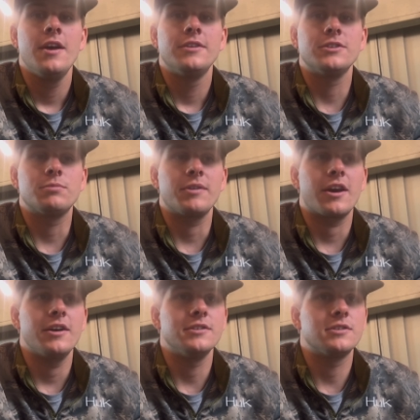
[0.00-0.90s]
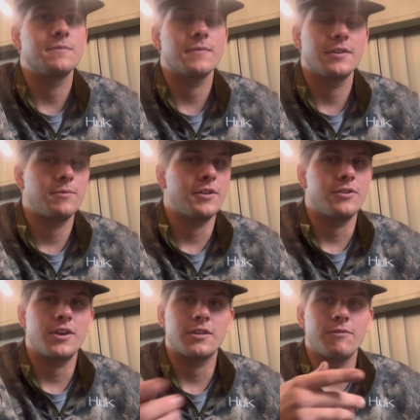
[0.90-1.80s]
just because whether
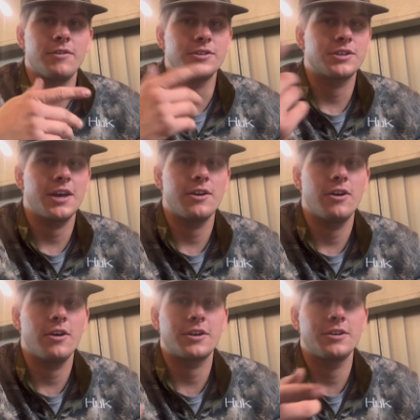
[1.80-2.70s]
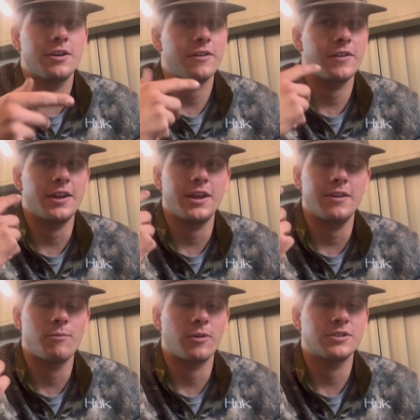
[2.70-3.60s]
you get the fish skin hooked, they
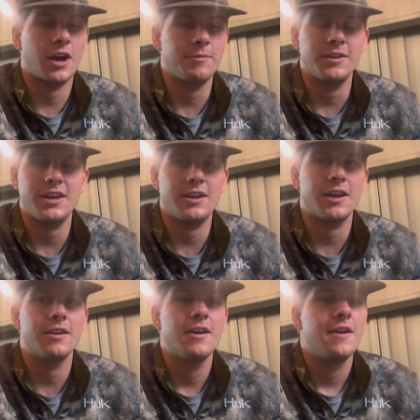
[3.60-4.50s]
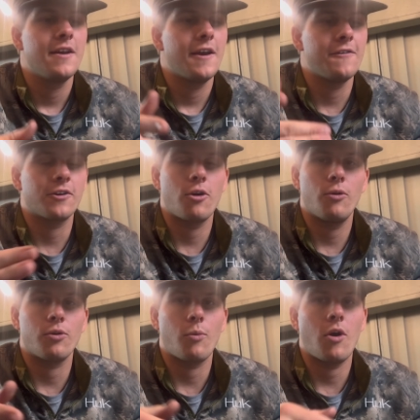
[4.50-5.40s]
need more time to eat it, and the
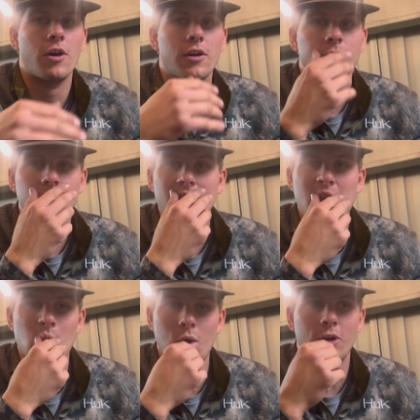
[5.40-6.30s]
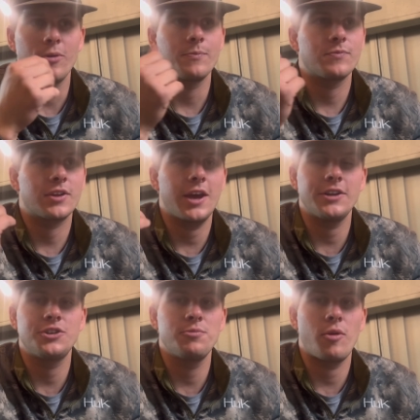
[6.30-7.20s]
colder water, it will
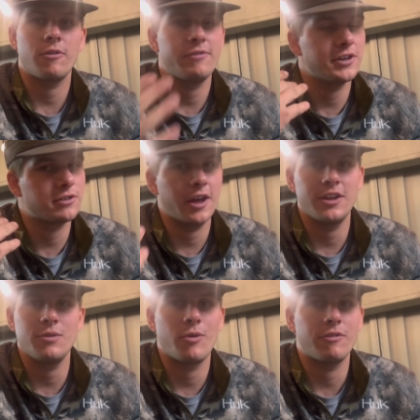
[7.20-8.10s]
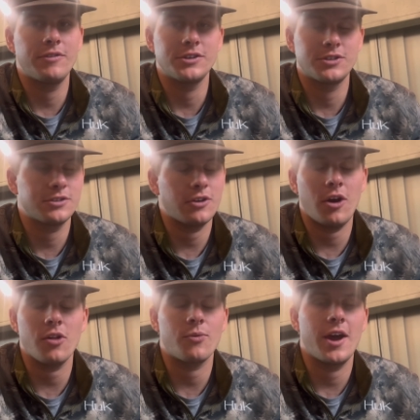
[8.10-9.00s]
catch you more fish, land you more fish. Just
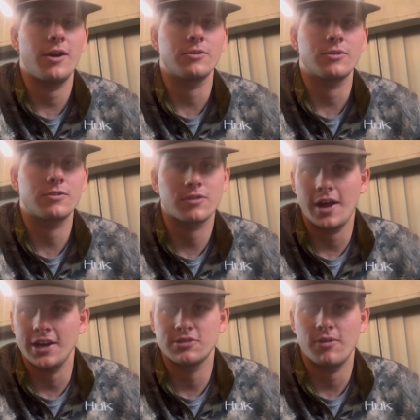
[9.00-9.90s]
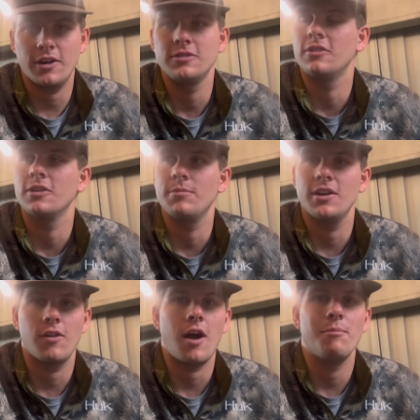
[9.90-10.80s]
all around, glass rods are going to be a
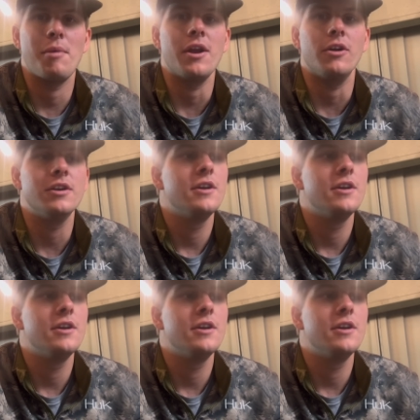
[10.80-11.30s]
lot better.